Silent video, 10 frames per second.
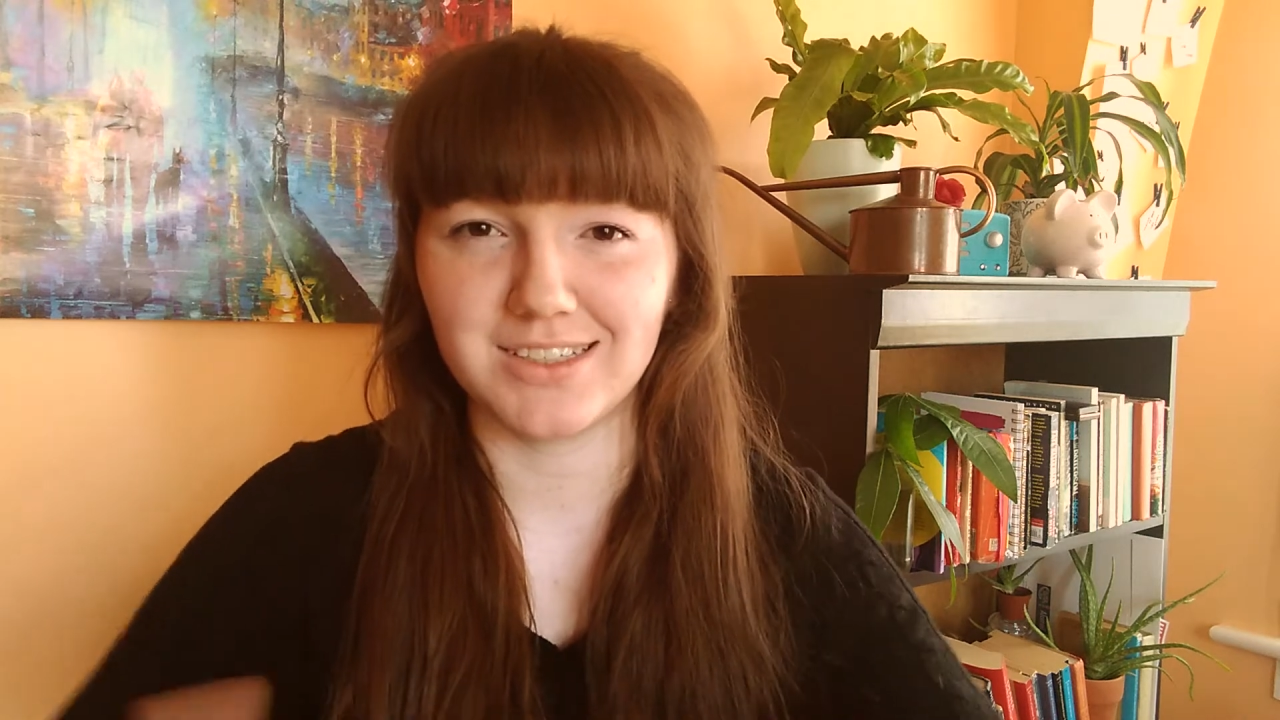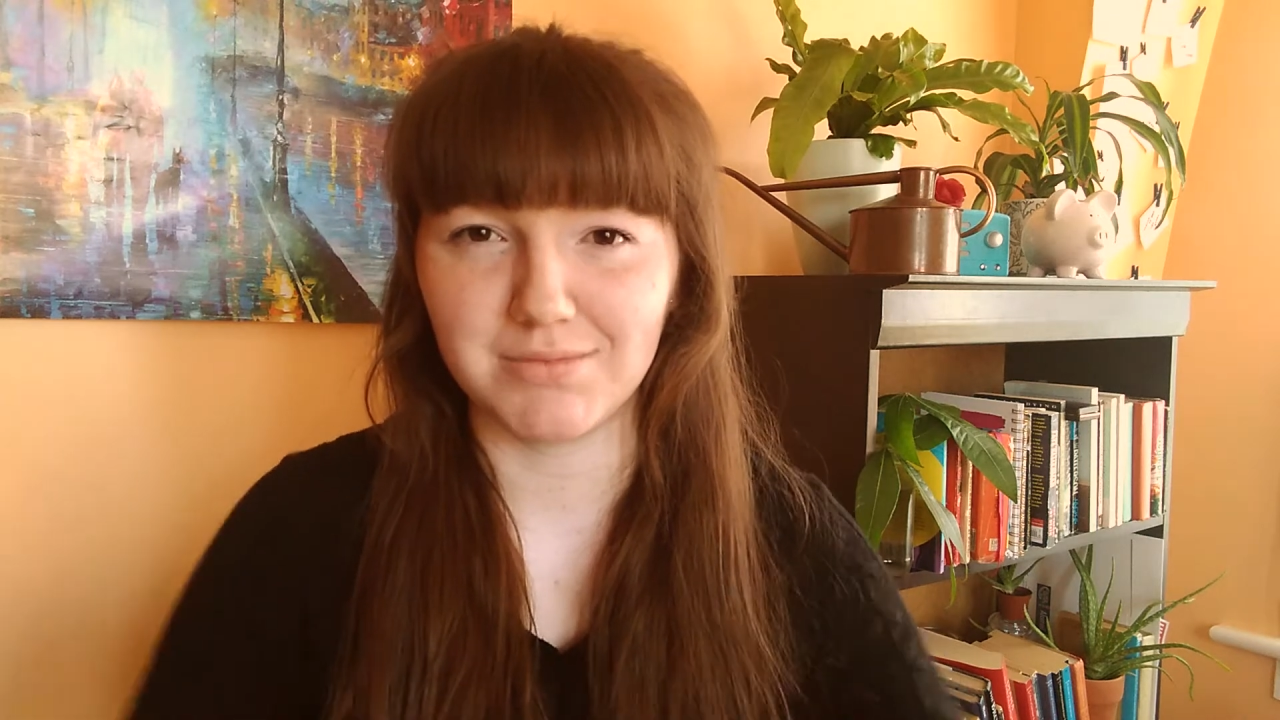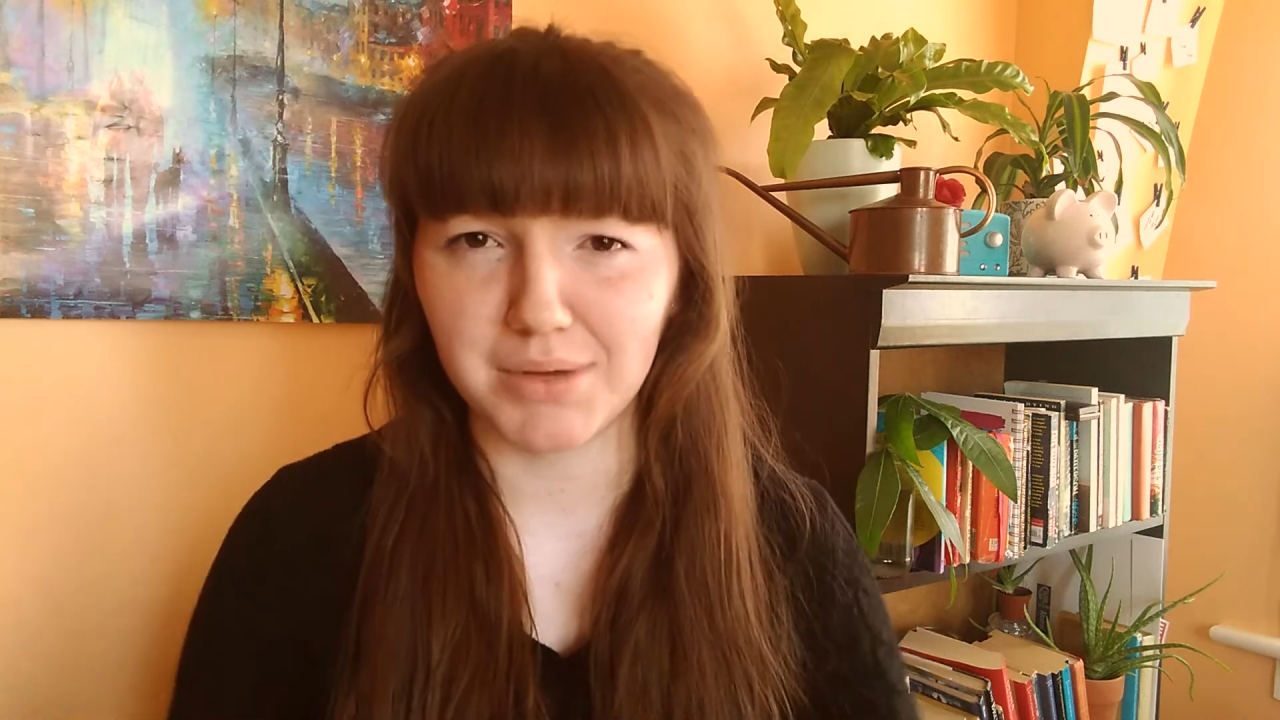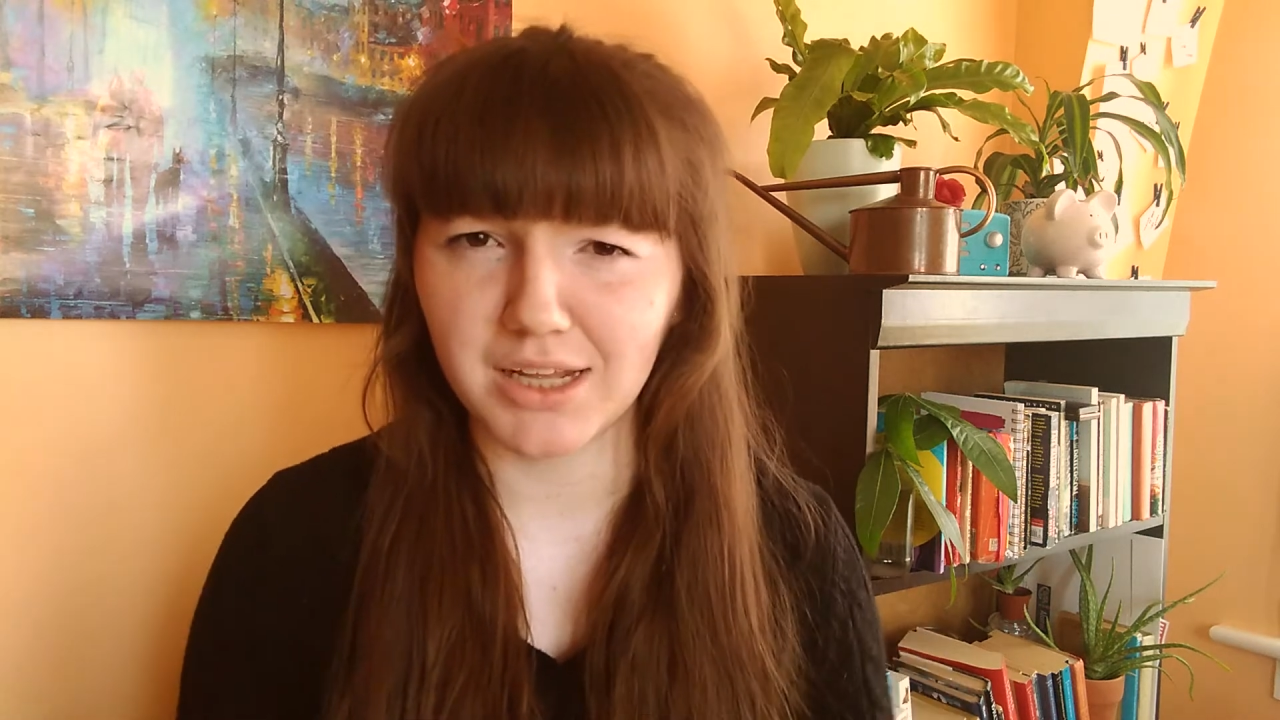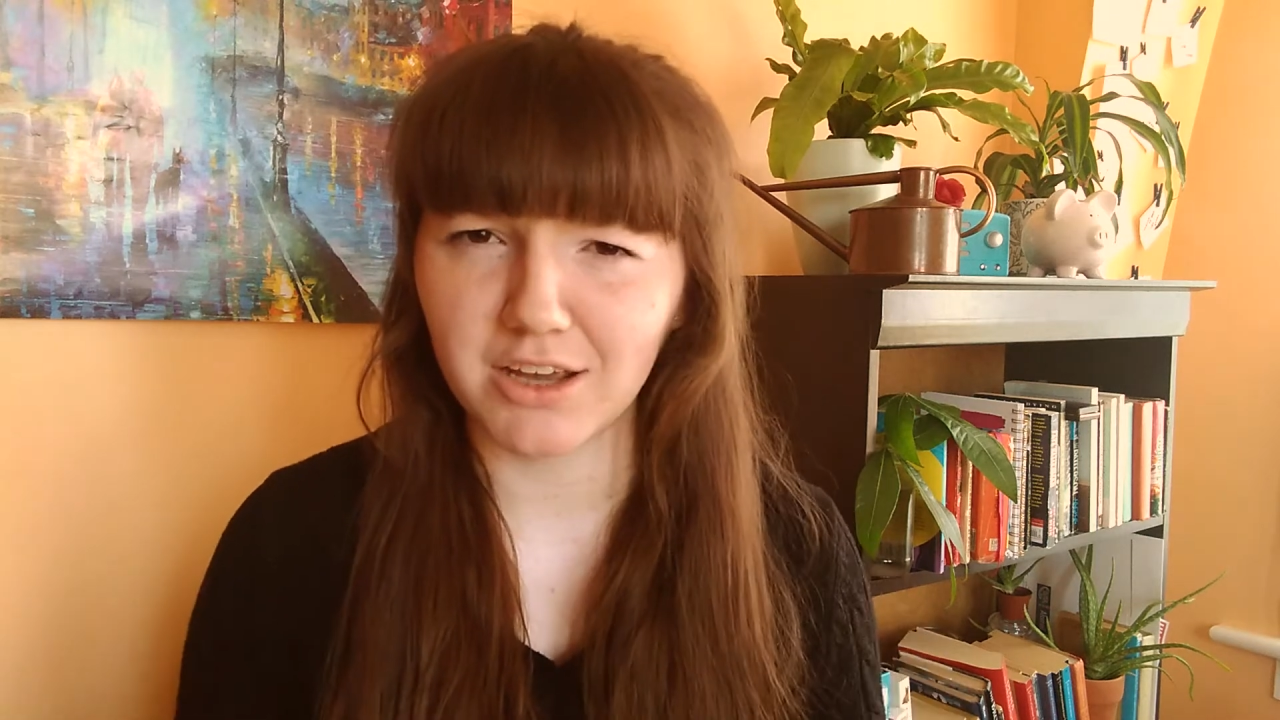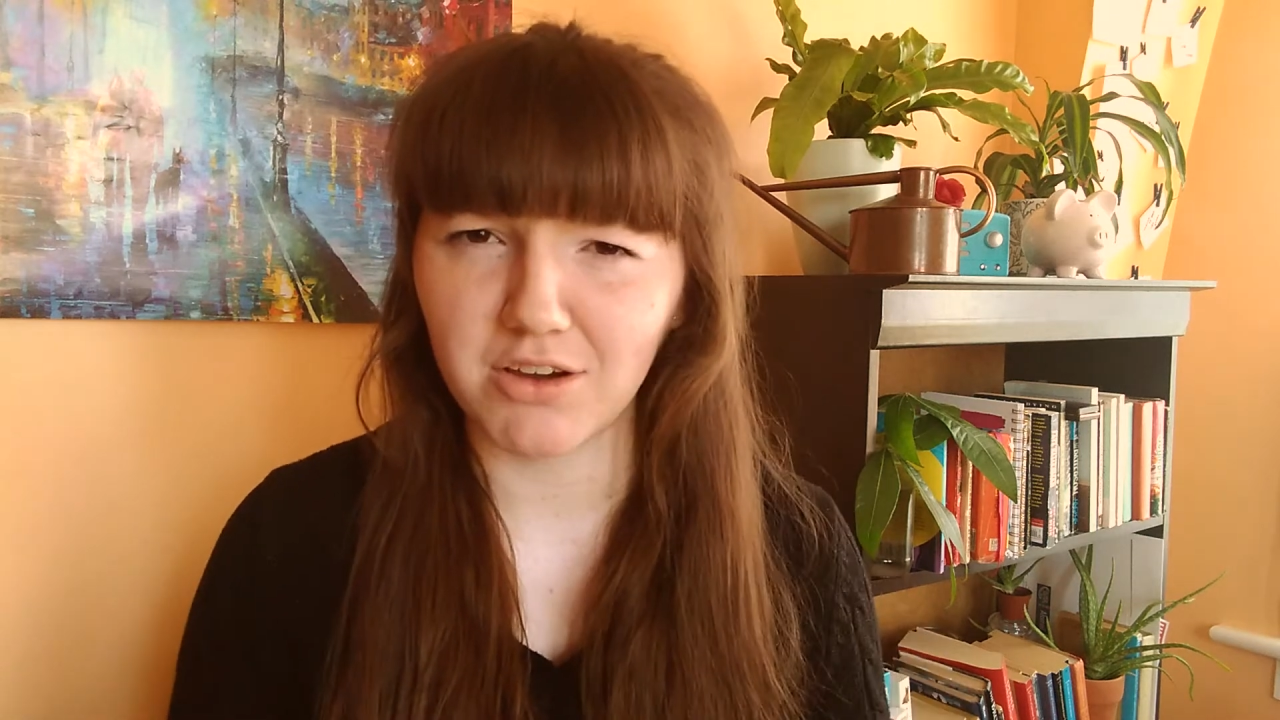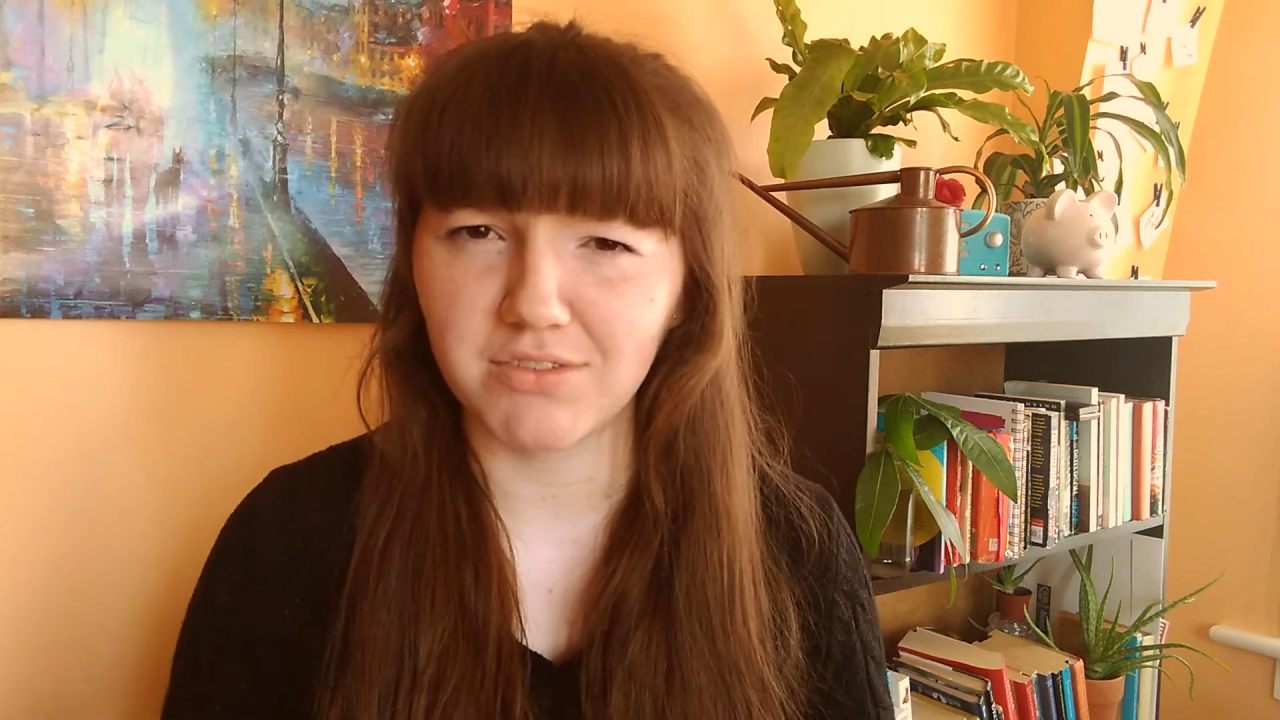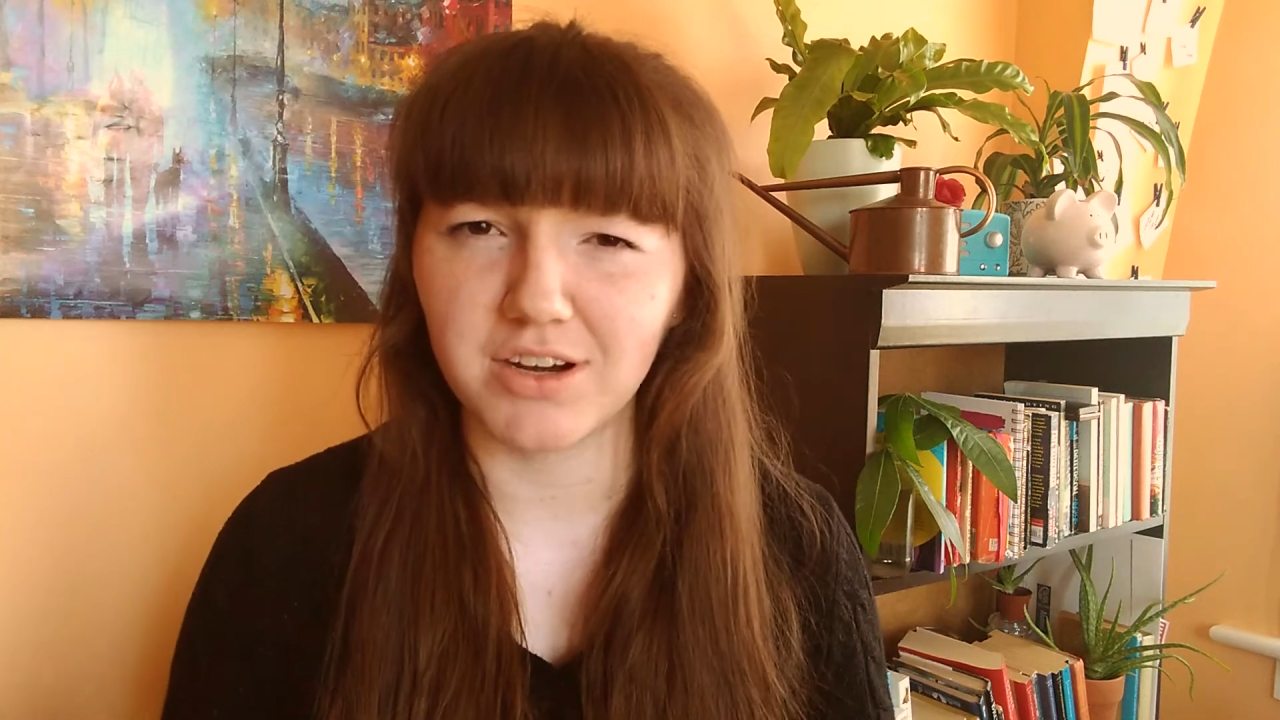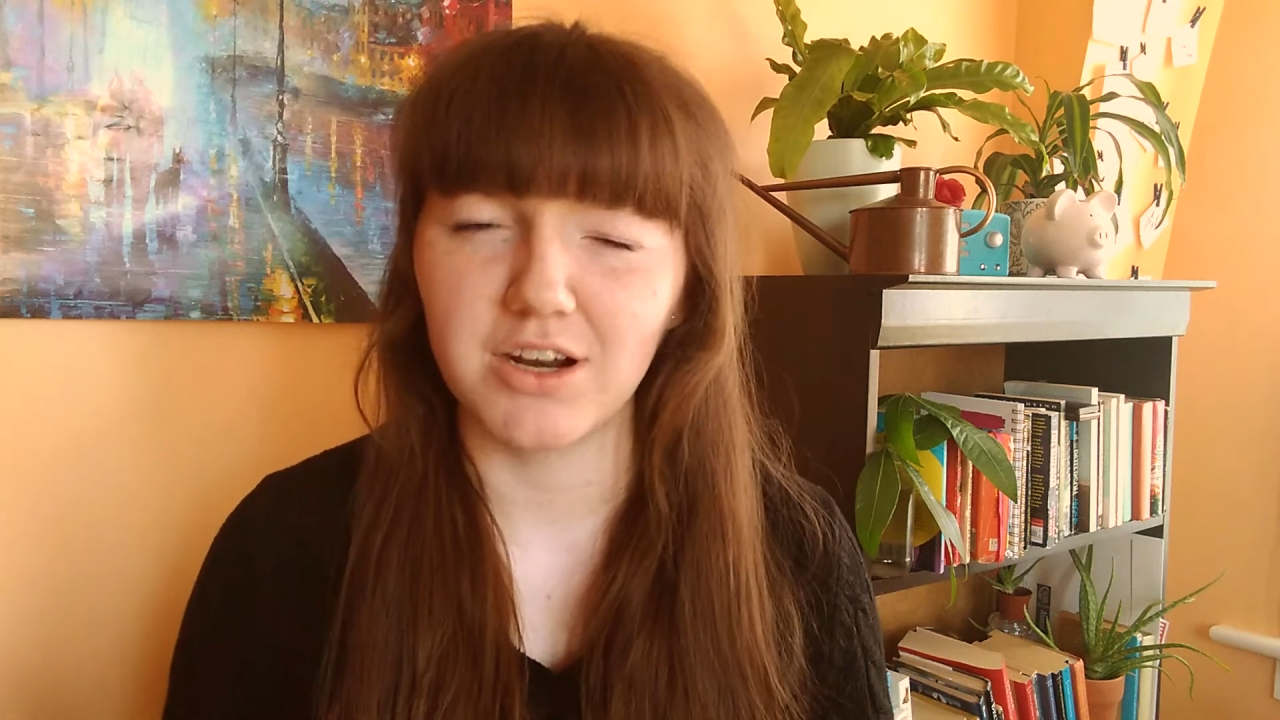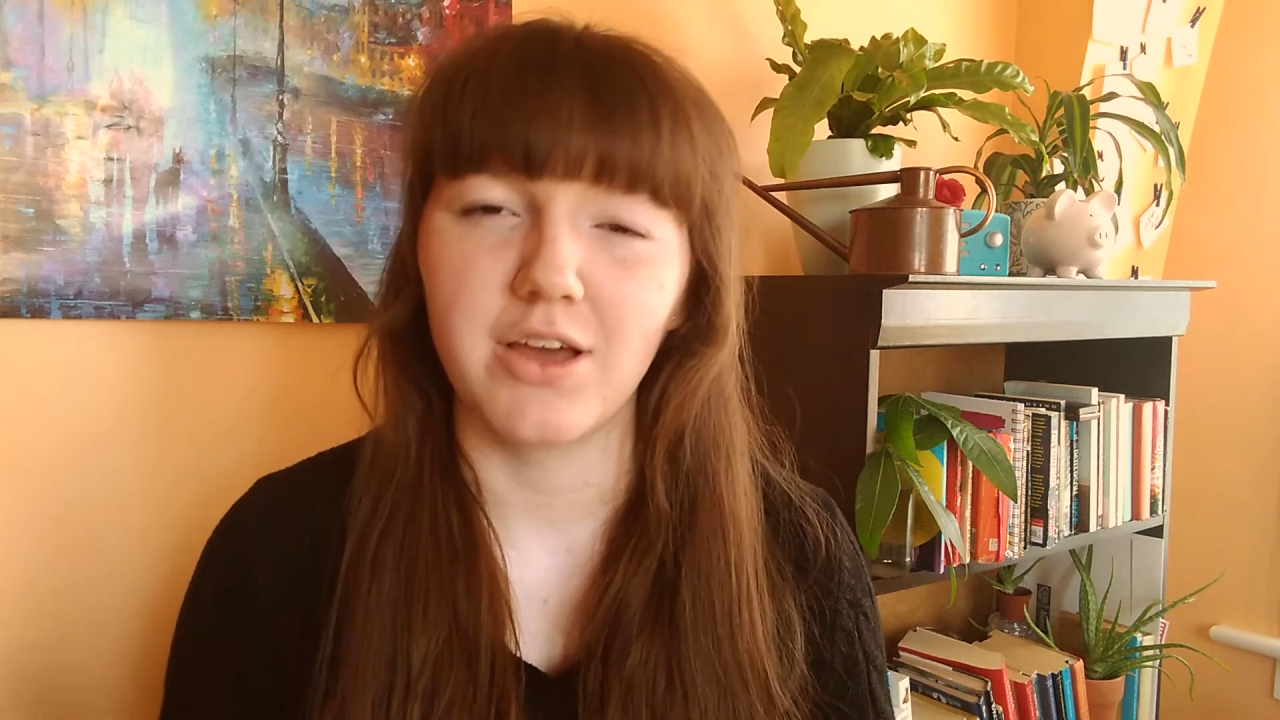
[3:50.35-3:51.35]
spilling
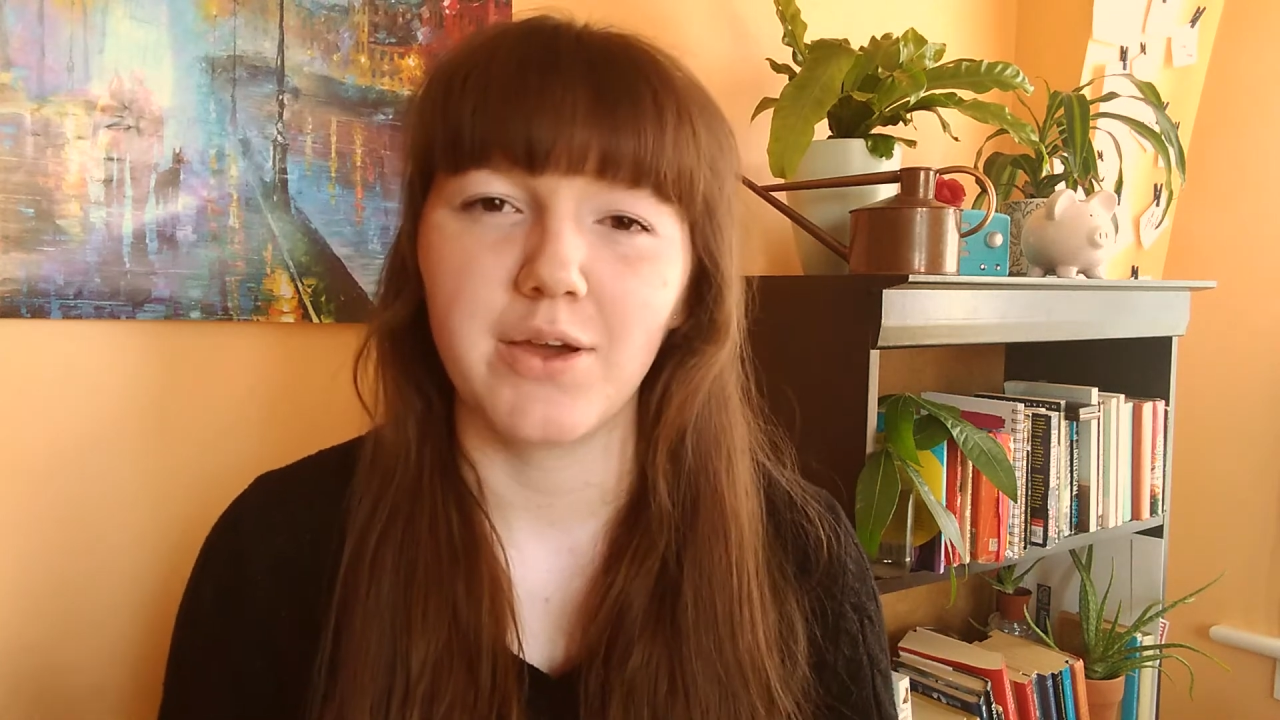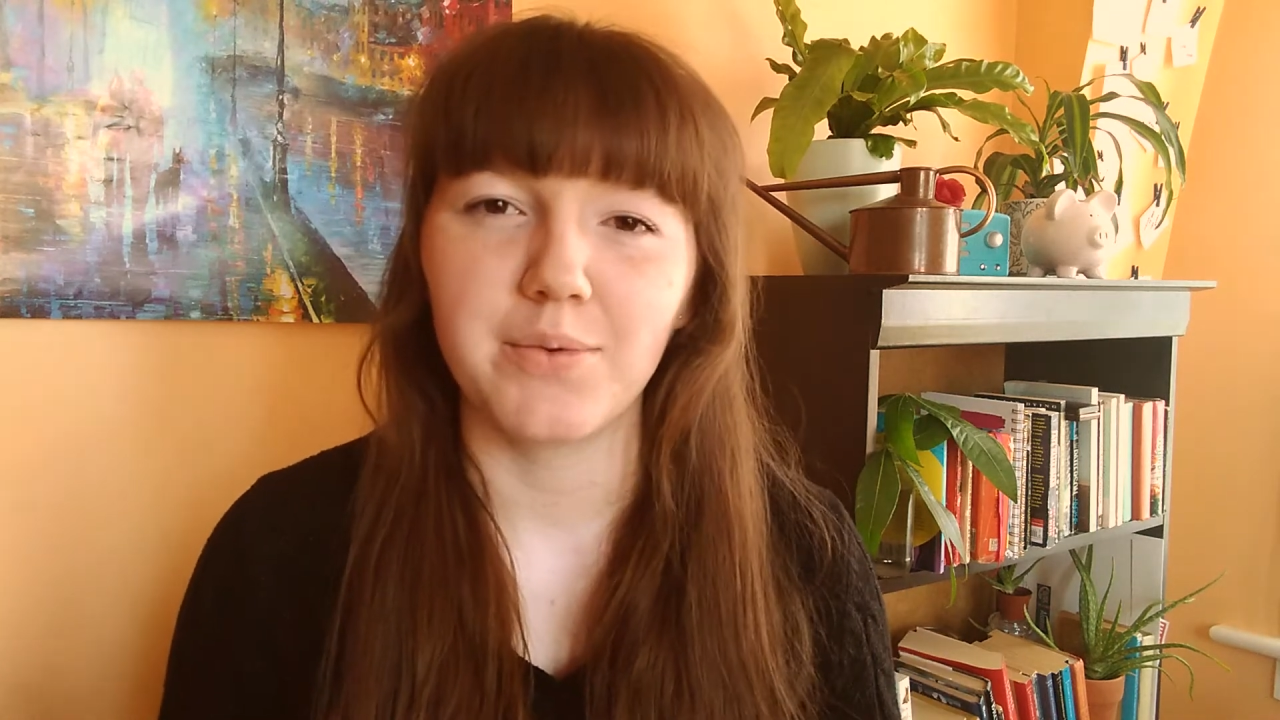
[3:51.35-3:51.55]
over,